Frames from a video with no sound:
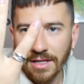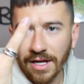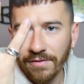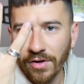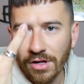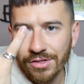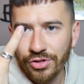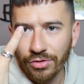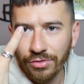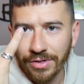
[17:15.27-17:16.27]
Like of all
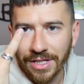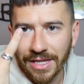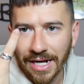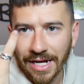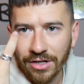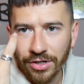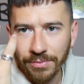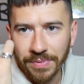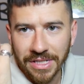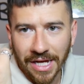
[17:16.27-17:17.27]
jewelry that I
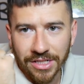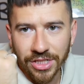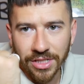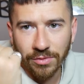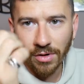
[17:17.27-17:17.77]
could potentially